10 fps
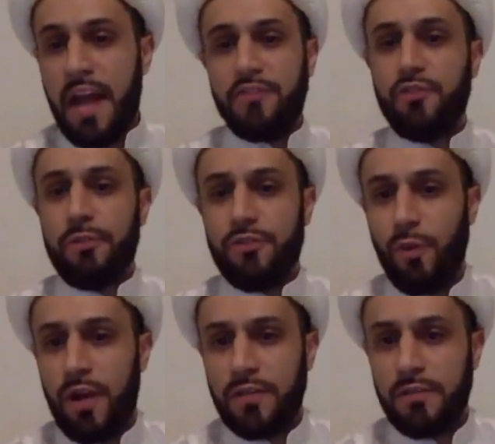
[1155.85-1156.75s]
The answer
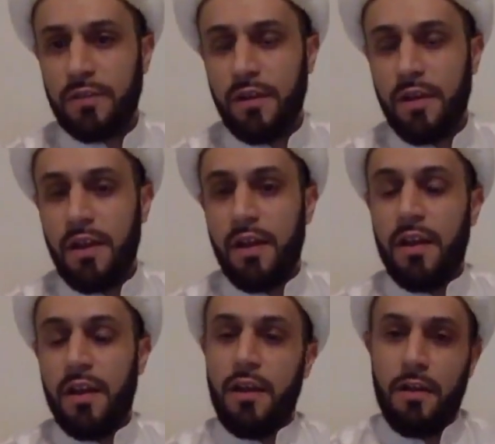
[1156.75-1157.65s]
is what?
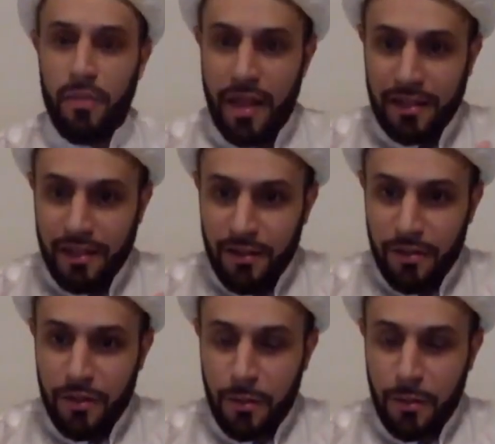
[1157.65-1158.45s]
That